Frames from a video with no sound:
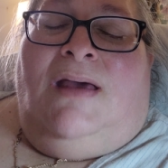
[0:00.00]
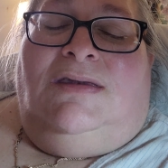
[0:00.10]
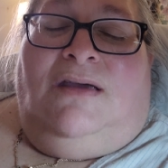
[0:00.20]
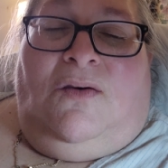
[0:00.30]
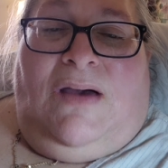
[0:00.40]

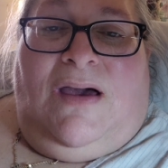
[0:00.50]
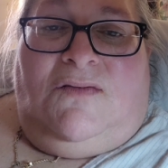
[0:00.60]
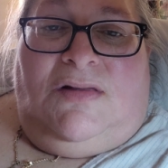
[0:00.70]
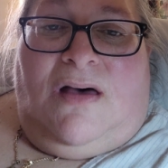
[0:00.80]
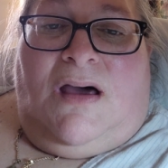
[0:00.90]
don't have
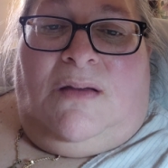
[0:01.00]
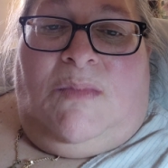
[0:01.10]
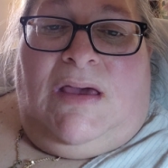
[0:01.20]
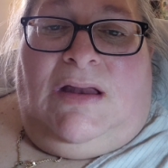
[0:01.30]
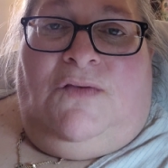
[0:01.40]
a lot of
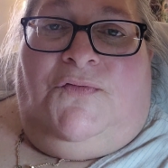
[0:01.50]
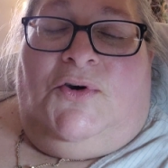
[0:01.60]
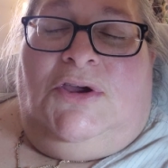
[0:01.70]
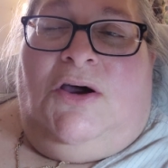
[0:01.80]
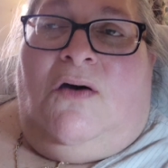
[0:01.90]
money for
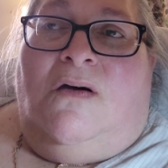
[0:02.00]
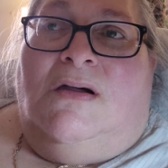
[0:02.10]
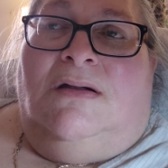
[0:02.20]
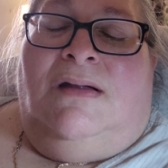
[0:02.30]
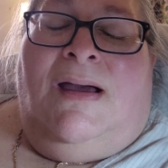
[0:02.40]

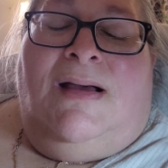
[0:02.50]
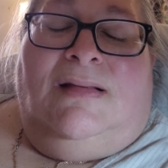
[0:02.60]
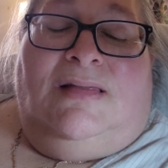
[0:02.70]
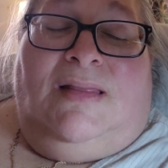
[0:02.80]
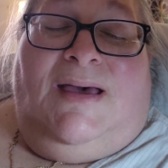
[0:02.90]
yarn,
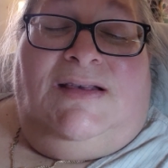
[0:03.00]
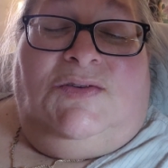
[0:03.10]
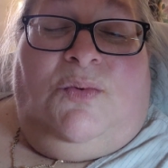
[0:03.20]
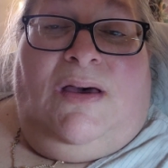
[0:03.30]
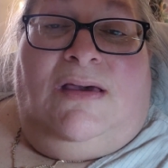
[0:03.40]
lace
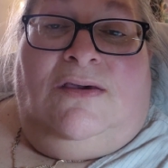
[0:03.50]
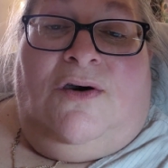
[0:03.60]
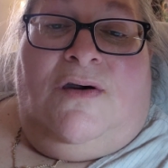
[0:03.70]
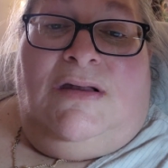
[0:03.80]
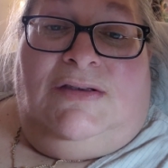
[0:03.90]
weight
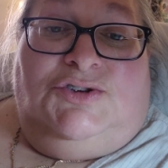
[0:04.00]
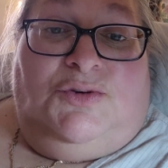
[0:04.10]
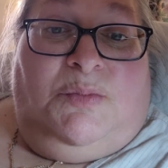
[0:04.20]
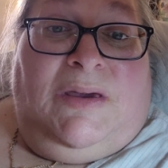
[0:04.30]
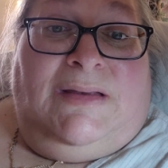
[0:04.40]
yarn is your
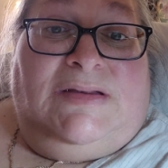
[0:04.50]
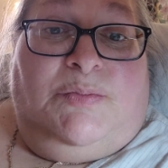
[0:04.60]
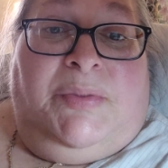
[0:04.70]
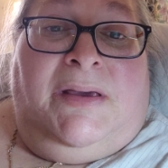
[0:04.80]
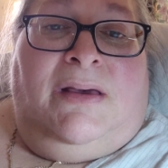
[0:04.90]
best
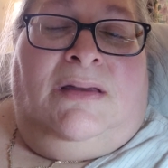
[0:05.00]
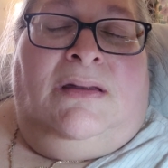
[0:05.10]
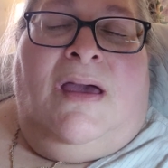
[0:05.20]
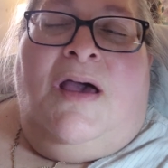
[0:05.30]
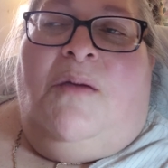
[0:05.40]
bet,
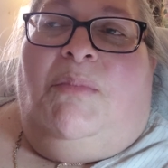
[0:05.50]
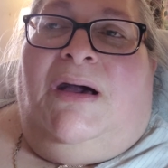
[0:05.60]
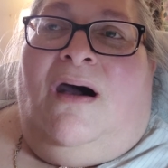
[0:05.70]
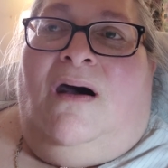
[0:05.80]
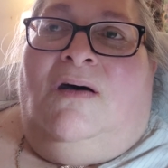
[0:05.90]

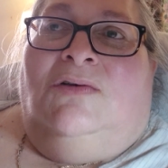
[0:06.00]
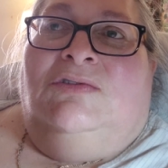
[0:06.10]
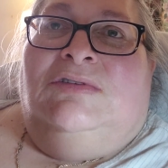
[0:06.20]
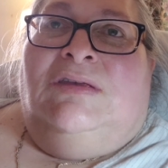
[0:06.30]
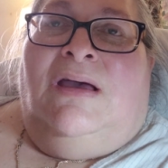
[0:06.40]

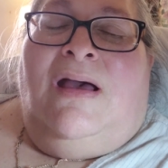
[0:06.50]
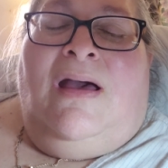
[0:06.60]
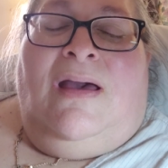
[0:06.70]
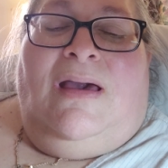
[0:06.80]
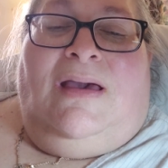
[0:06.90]
because
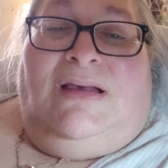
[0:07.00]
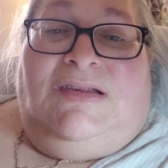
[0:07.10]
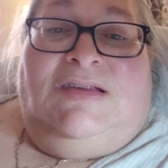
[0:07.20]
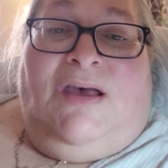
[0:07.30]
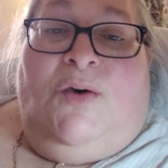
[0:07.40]
it's
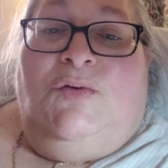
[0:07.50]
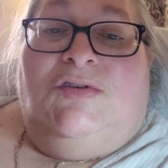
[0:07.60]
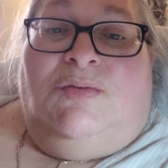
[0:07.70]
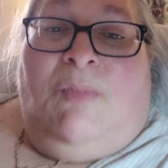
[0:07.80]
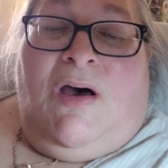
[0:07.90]
so
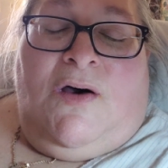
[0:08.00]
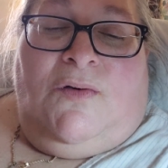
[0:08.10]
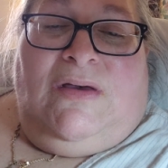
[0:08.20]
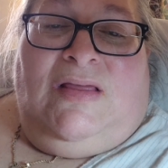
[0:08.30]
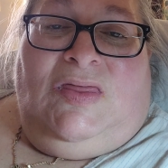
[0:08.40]

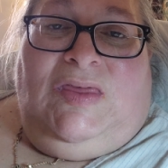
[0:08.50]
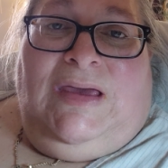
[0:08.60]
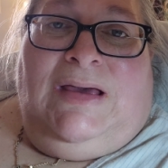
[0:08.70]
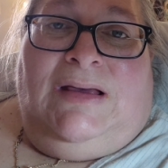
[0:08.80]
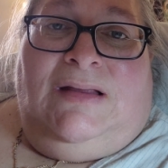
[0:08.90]
small and
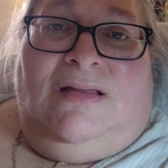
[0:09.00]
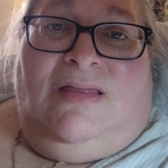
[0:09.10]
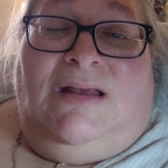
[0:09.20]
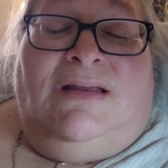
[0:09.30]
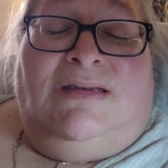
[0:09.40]
thin
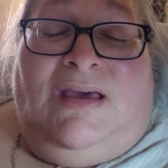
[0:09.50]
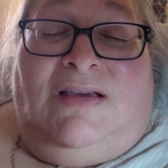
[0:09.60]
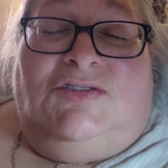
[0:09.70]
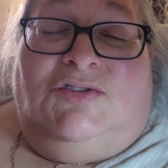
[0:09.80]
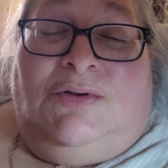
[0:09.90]
that it
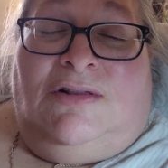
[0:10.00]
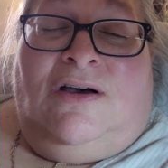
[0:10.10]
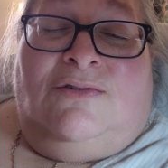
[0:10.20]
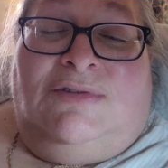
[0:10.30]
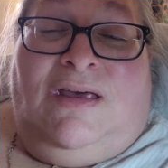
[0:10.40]
takes you a
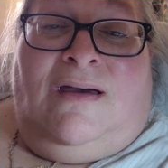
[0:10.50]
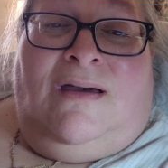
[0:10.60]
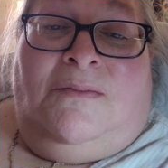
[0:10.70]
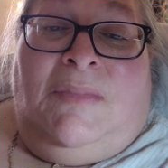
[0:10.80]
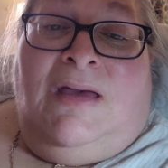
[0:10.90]
long
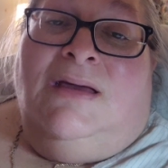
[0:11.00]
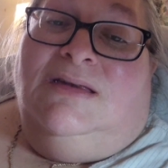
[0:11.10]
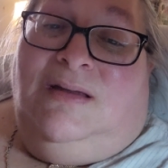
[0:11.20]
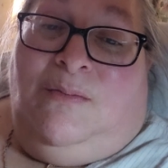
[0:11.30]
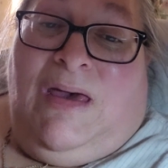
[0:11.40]
time
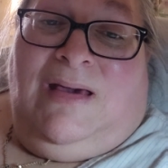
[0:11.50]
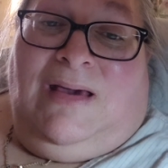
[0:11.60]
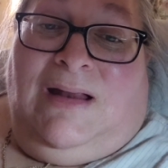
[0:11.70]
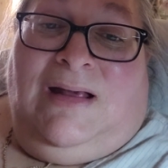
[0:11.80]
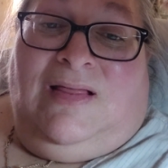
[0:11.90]
to make
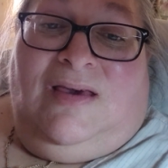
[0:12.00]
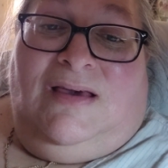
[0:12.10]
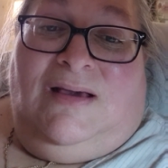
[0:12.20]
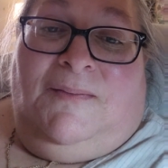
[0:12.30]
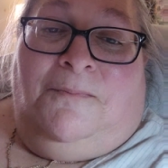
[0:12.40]

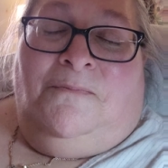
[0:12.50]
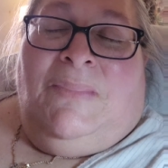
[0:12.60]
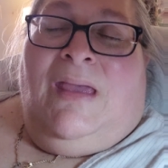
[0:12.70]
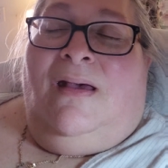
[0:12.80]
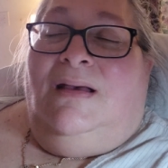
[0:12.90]
anything.
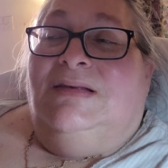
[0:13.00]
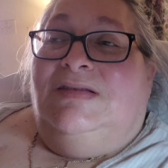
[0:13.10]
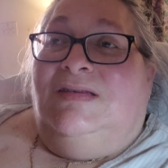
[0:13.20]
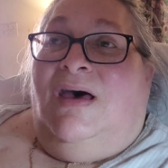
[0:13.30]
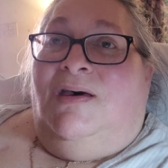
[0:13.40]

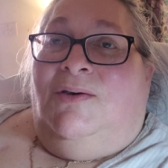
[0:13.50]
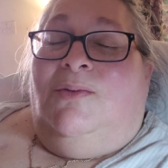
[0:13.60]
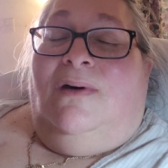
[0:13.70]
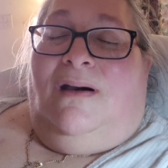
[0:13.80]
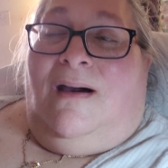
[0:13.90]

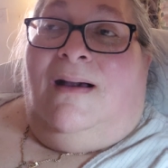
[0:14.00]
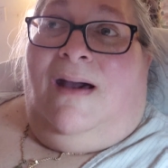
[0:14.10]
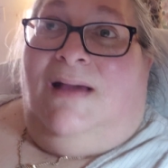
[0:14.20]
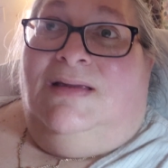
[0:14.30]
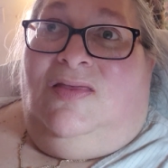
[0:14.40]
So I
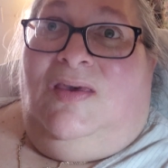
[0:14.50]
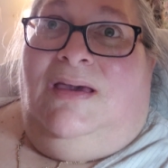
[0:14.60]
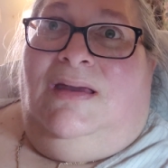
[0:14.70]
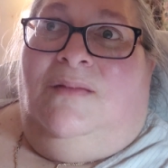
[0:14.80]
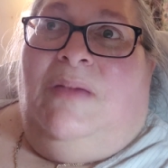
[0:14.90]
got to
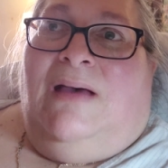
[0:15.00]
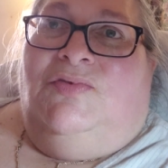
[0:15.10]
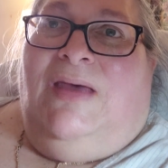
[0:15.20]
thinking about